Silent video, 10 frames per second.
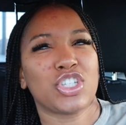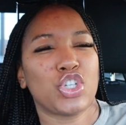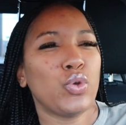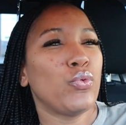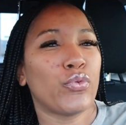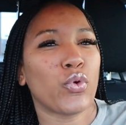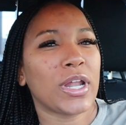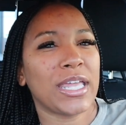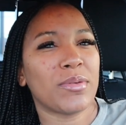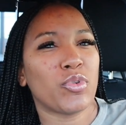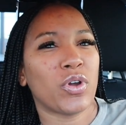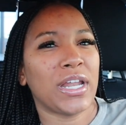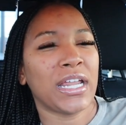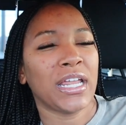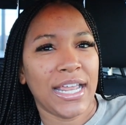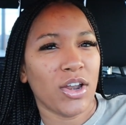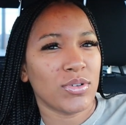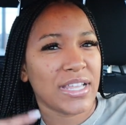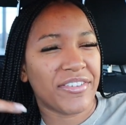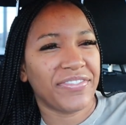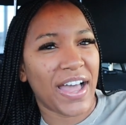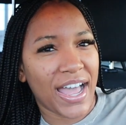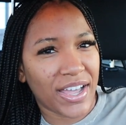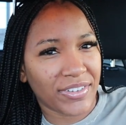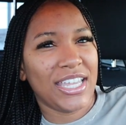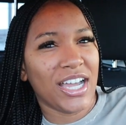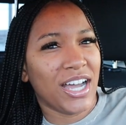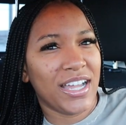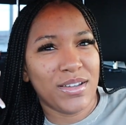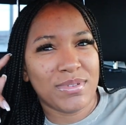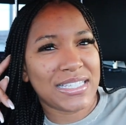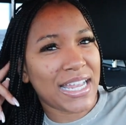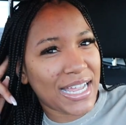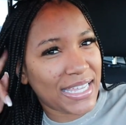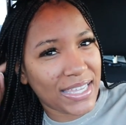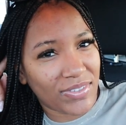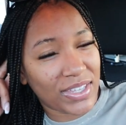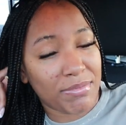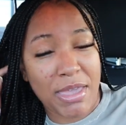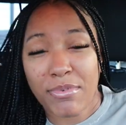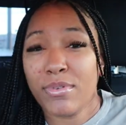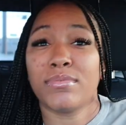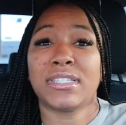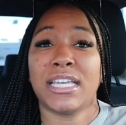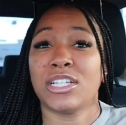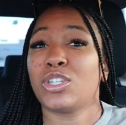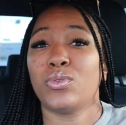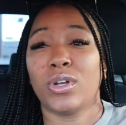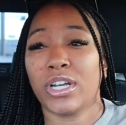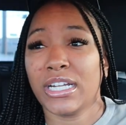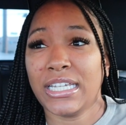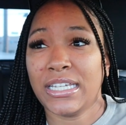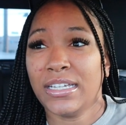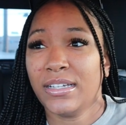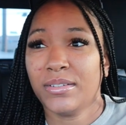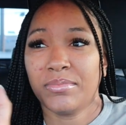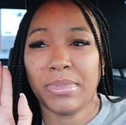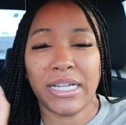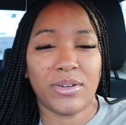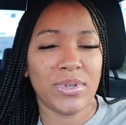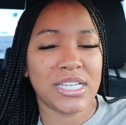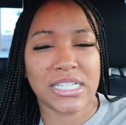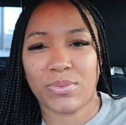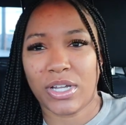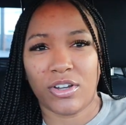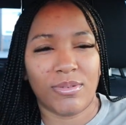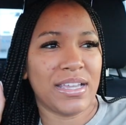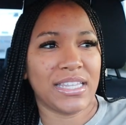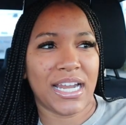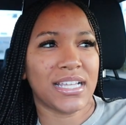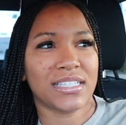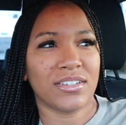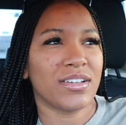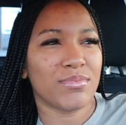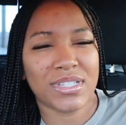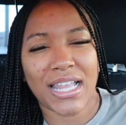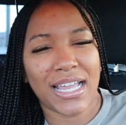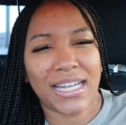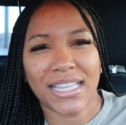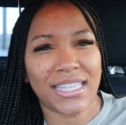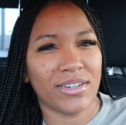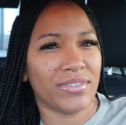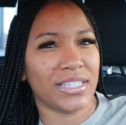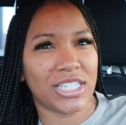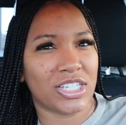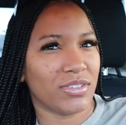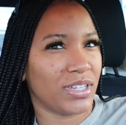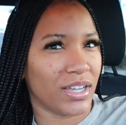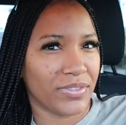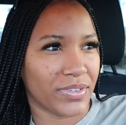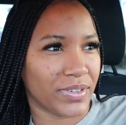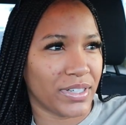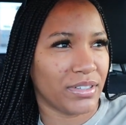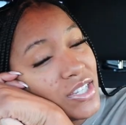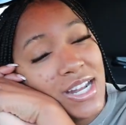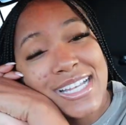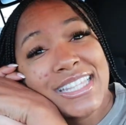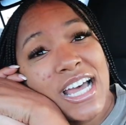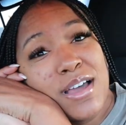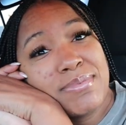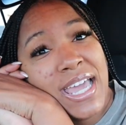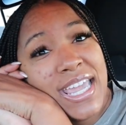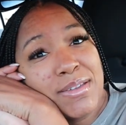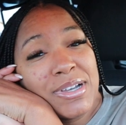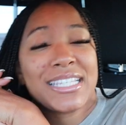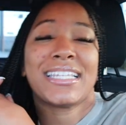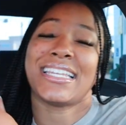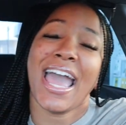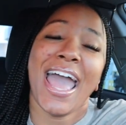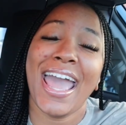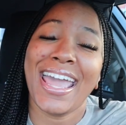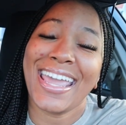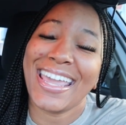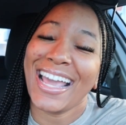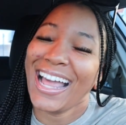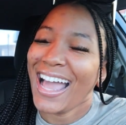2:40 in the morning. They closed at 5. Y'all, it was not giving. Maybe we was there too early, but we just went home after that. So it was like nothing to really show y'all for real. So that's the update. But today,